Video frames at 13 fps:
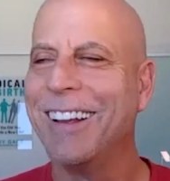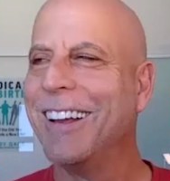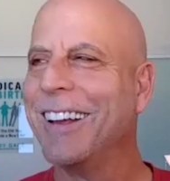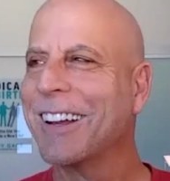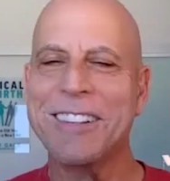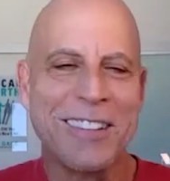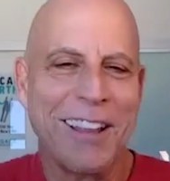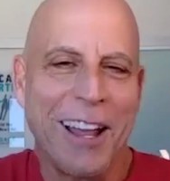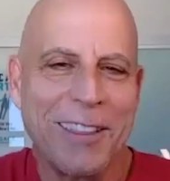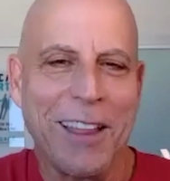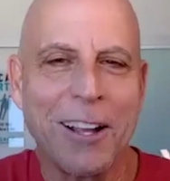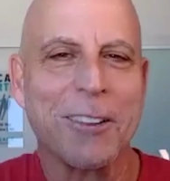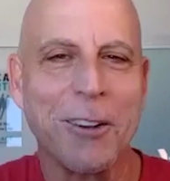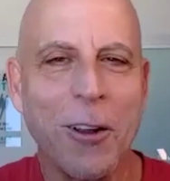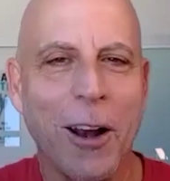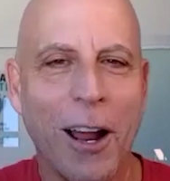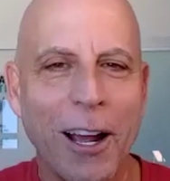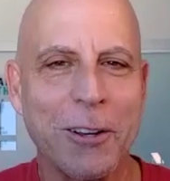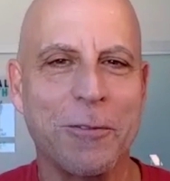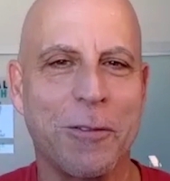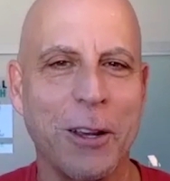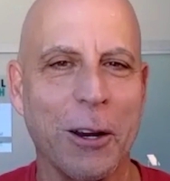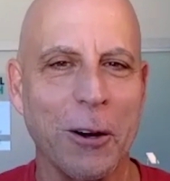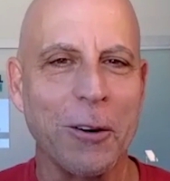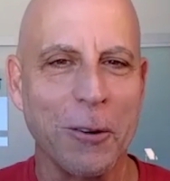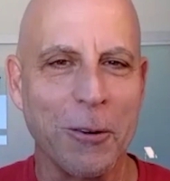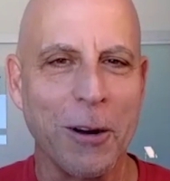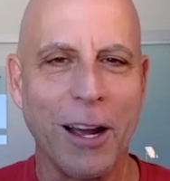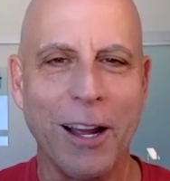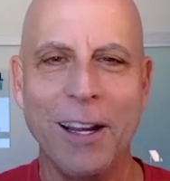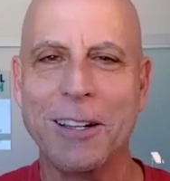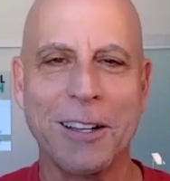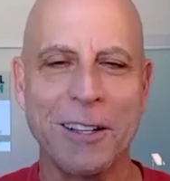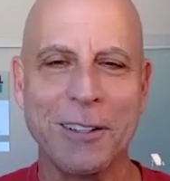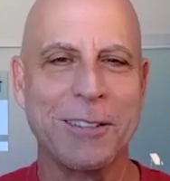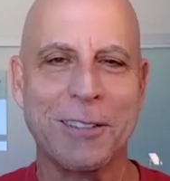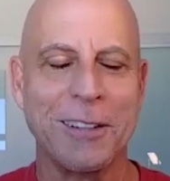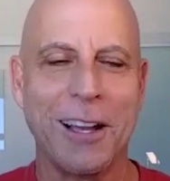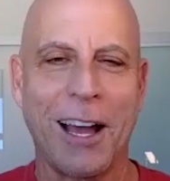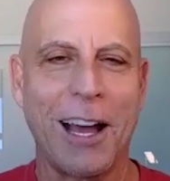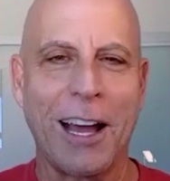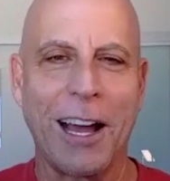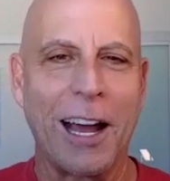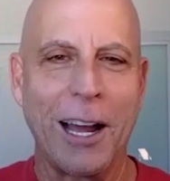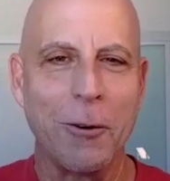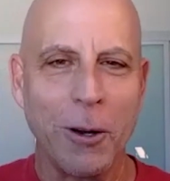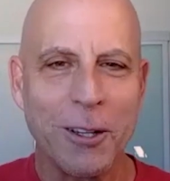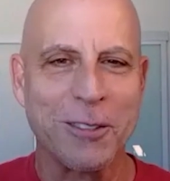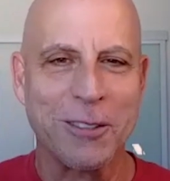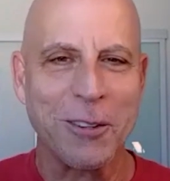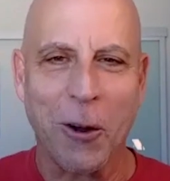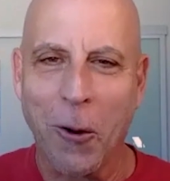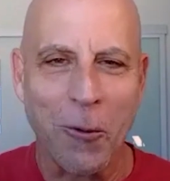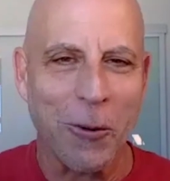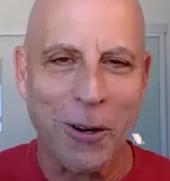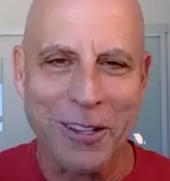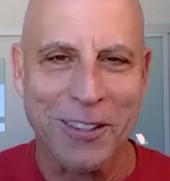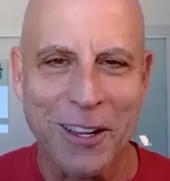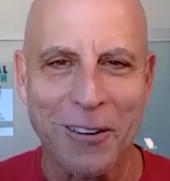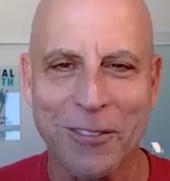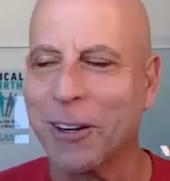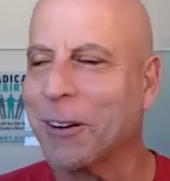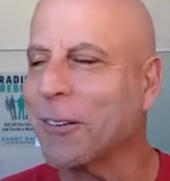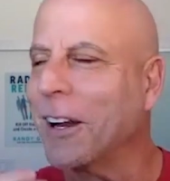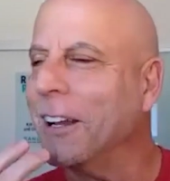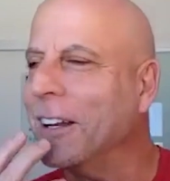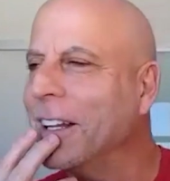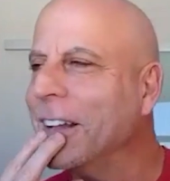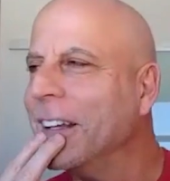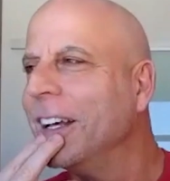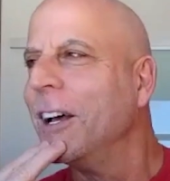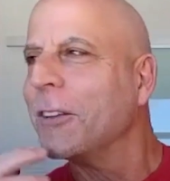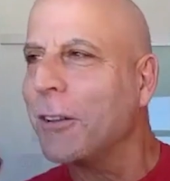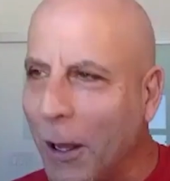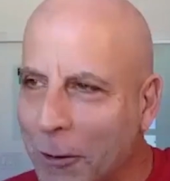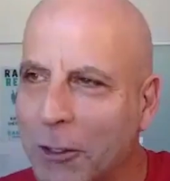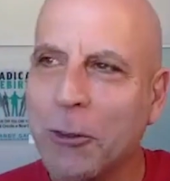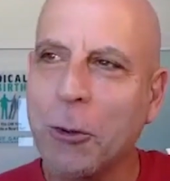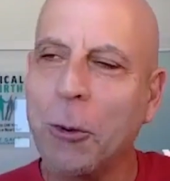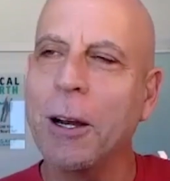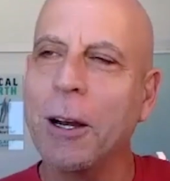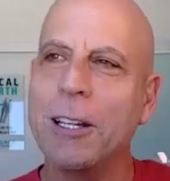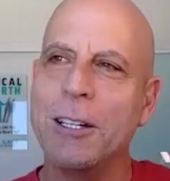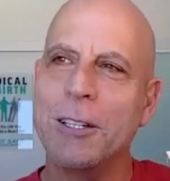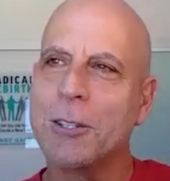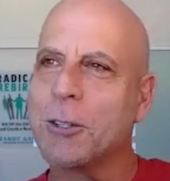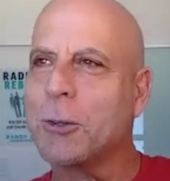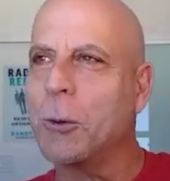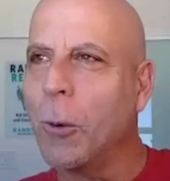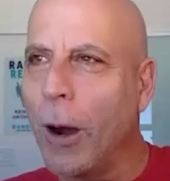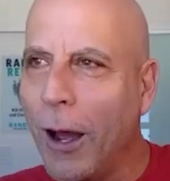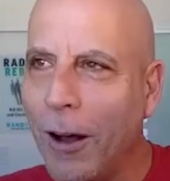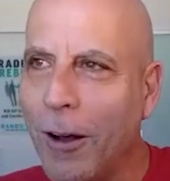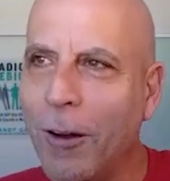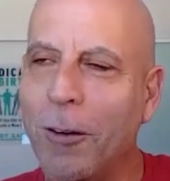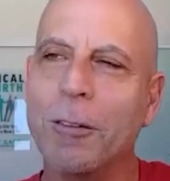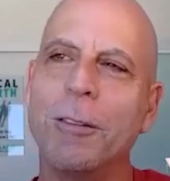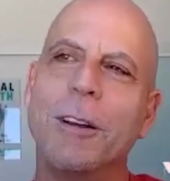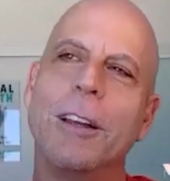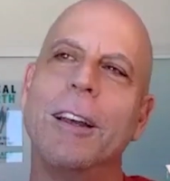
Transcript: because that's all I could figure, right? Because I was always different, right? So that was 2012.